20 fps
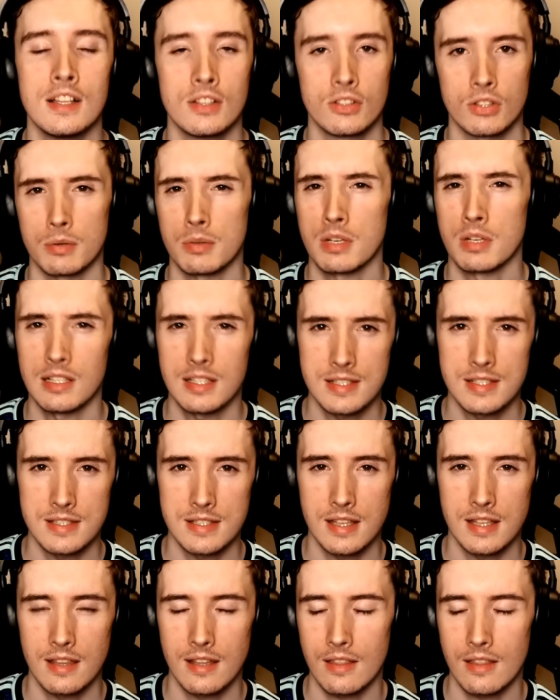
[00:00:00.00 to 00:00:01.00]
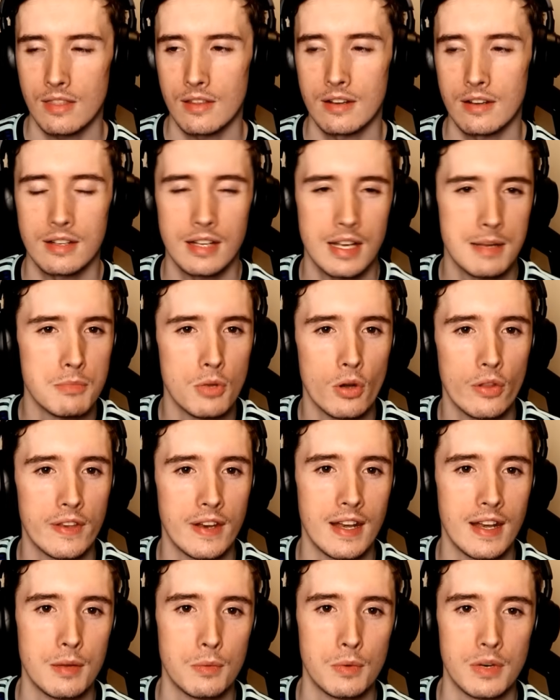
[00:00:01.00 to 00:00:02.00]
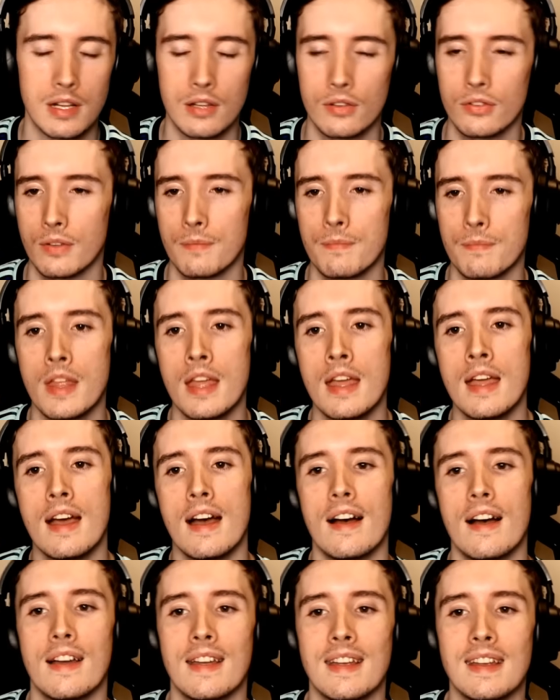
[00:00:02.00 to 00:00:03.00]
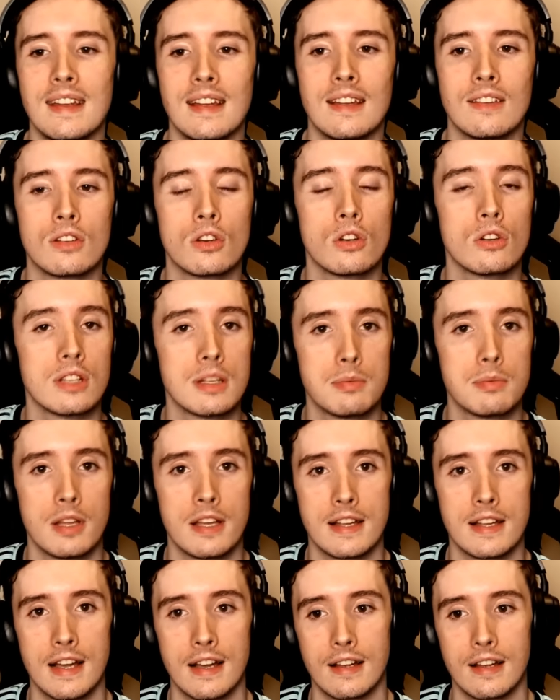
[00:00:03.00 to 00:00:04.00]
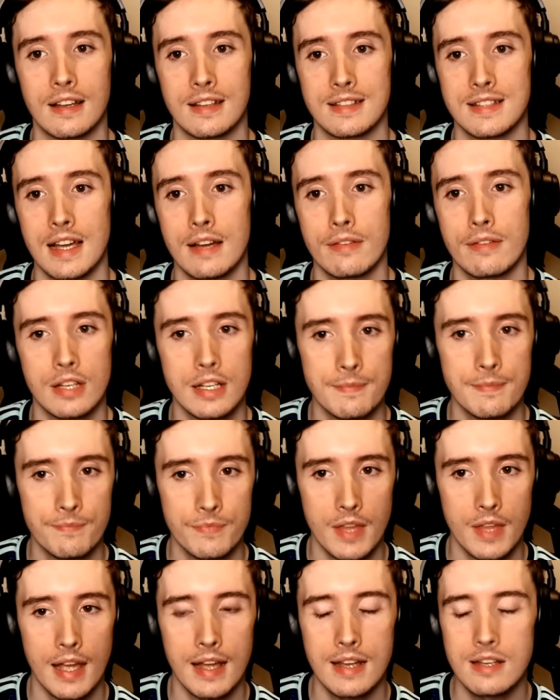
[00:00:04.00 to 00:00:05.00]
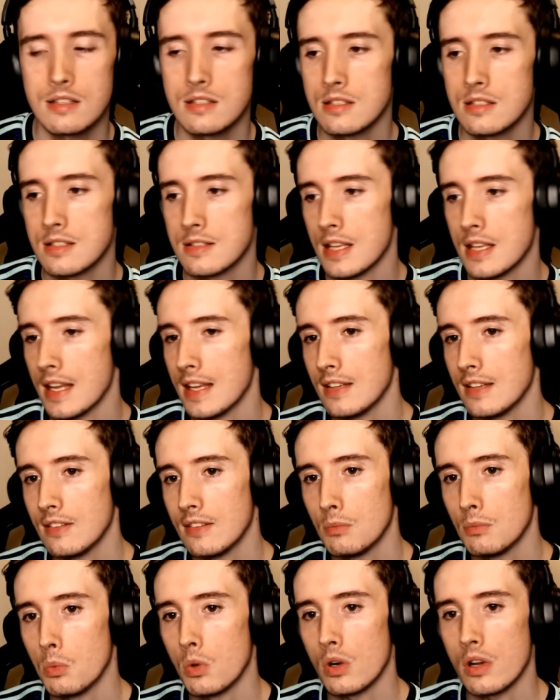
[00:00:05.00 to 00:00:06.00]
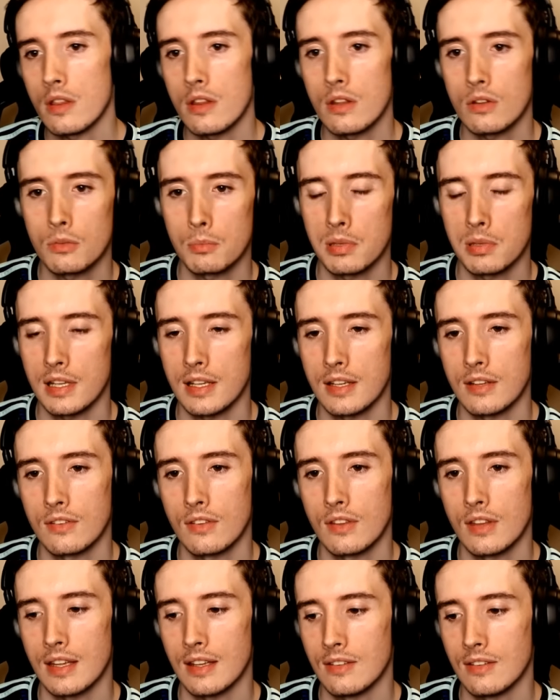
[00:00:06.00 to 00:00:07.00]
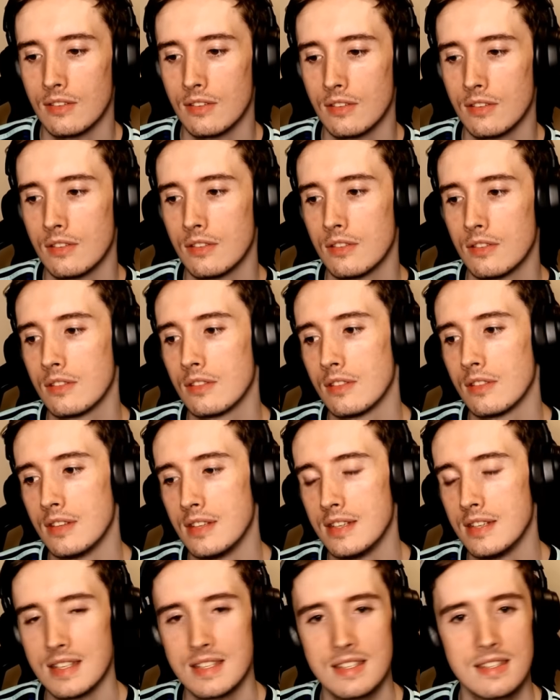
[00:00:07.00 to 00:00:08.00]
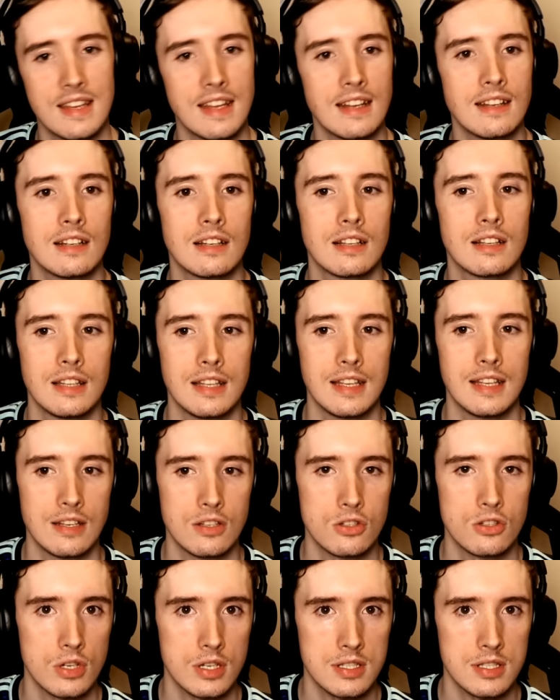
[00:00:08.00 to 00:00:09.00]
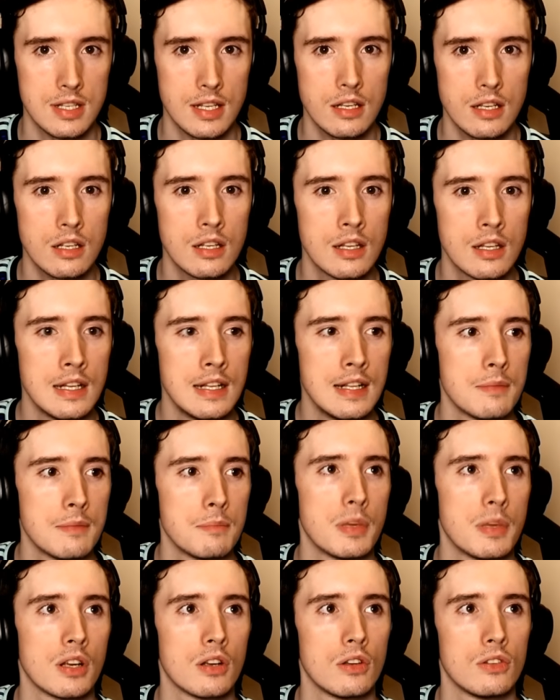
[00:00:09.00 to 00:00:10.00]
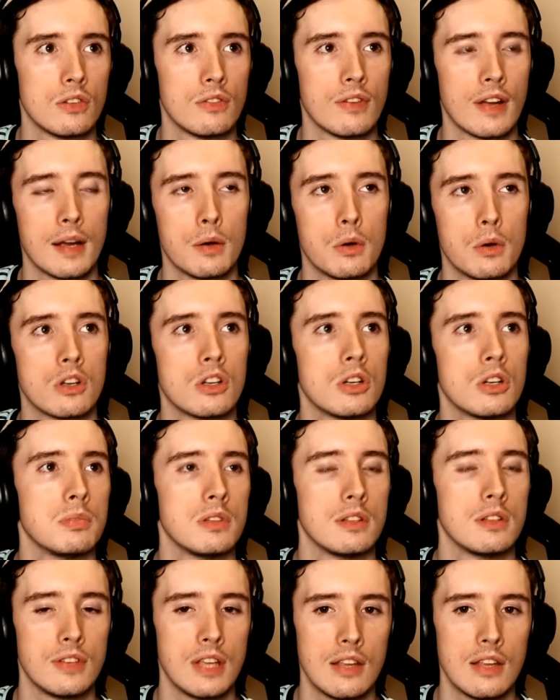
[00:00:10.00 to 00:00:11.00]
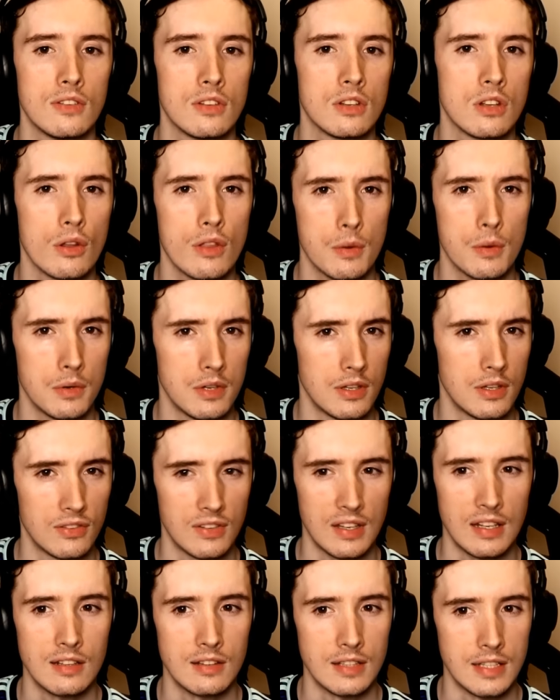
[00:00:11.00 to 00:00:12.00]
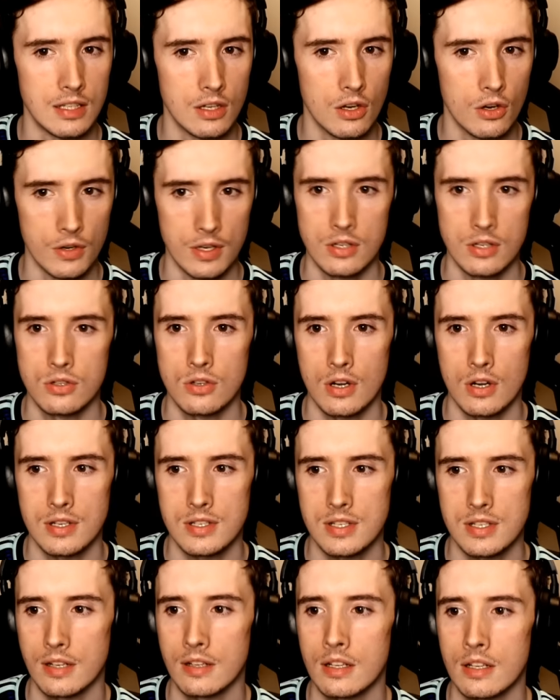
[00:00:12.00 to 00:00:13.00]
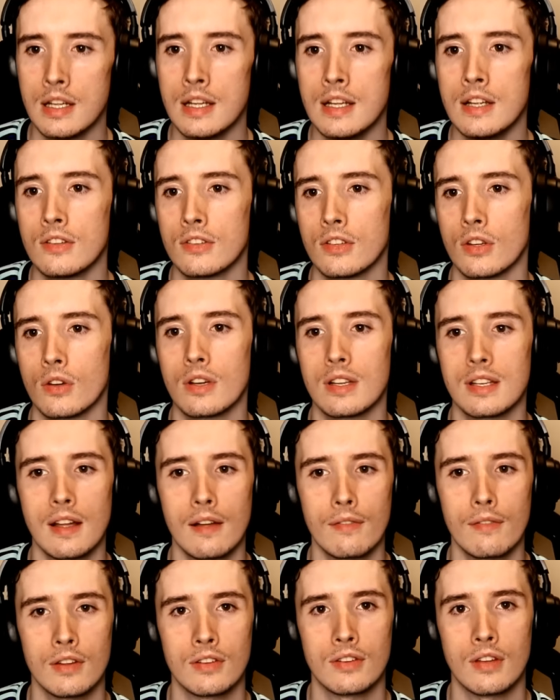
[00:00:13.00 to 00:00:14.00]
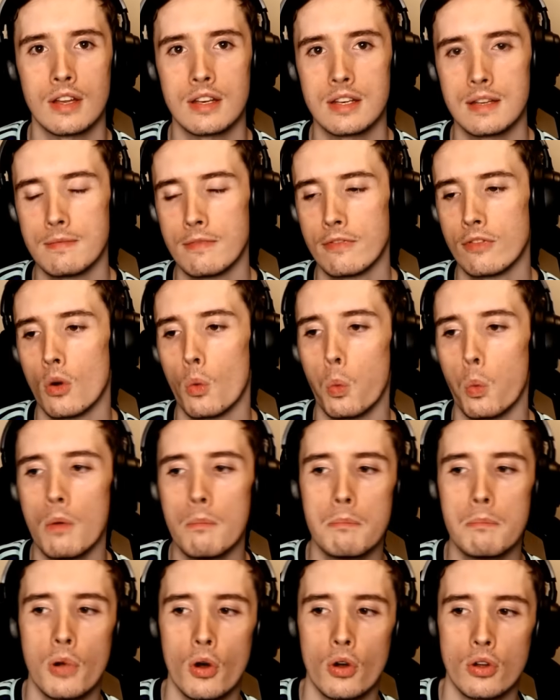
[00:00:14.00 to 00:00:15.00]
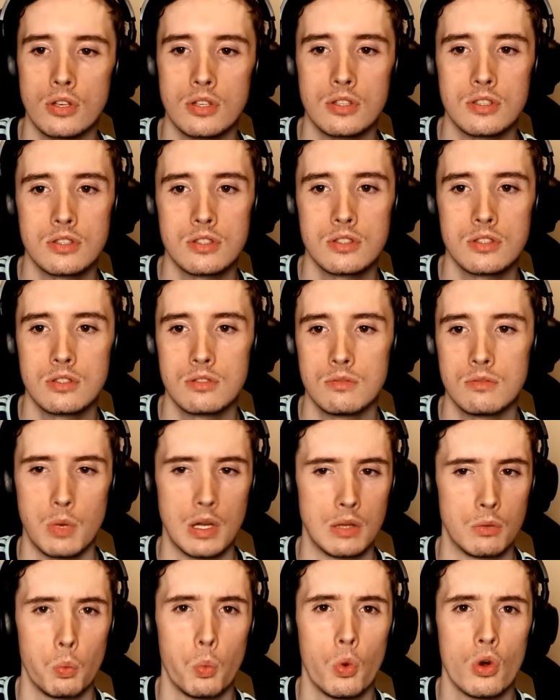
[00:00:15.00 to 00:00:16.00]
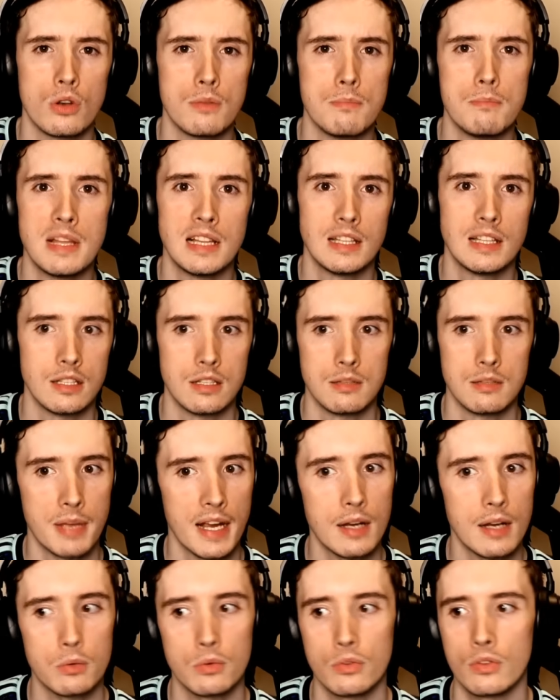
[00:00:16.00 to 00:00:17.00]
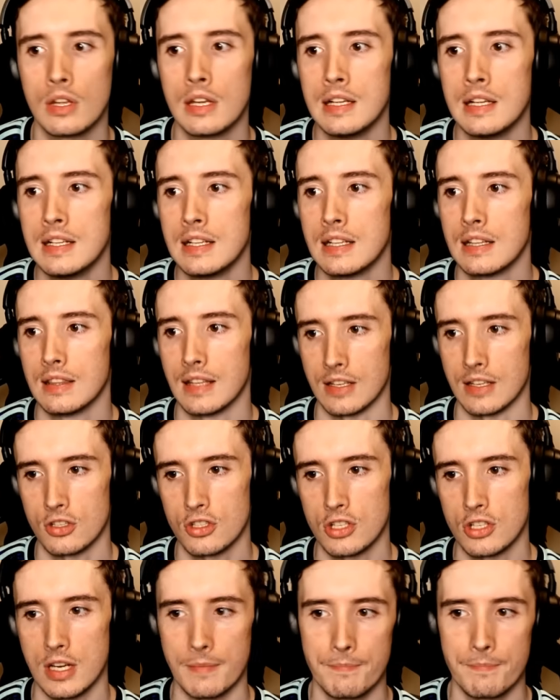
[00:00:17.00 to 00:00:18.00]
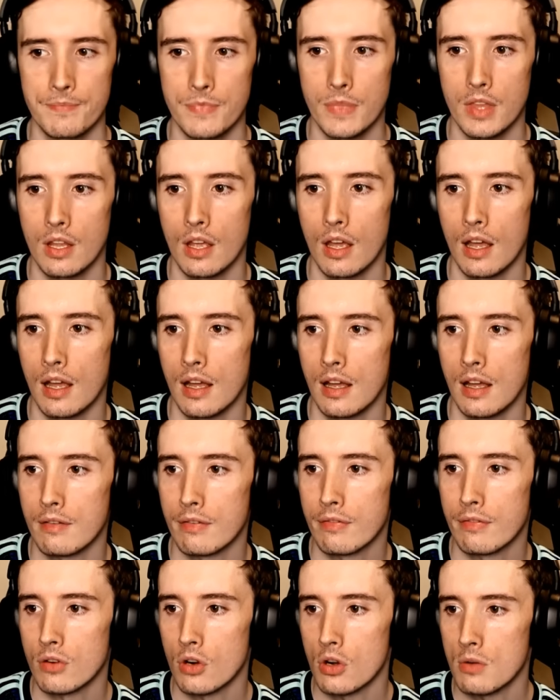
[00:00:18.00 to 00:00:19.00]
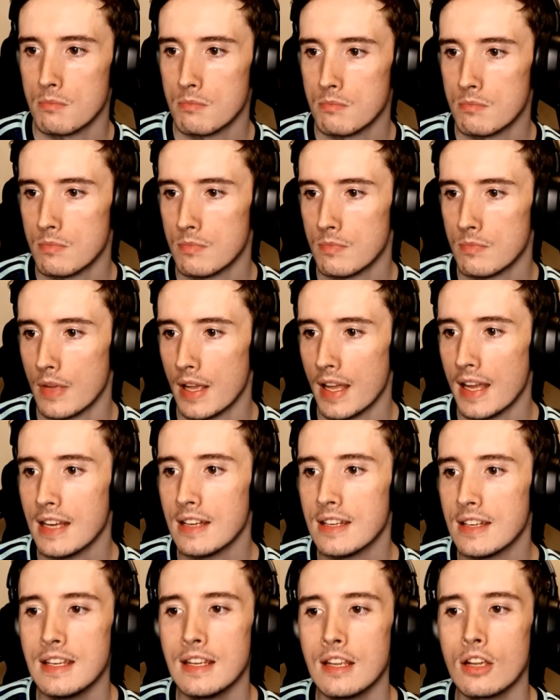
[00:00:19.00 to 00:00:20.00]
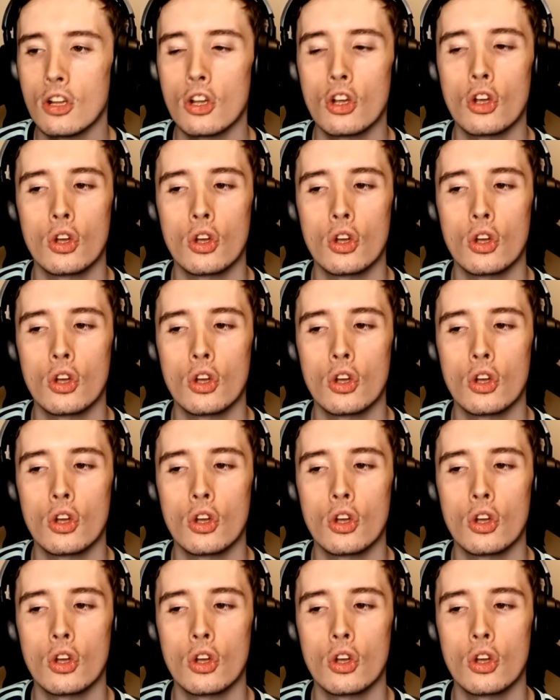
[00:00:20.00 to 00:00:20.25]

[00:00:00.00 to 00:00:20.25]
So I'm going to listen to that guy more than anyone else. He is currently playing at Getafe and is one of those players that is distinctly interesting because of how a couple of years ago they were distinctly uninteresting. So Getafe signed him for £1 million last year from AD.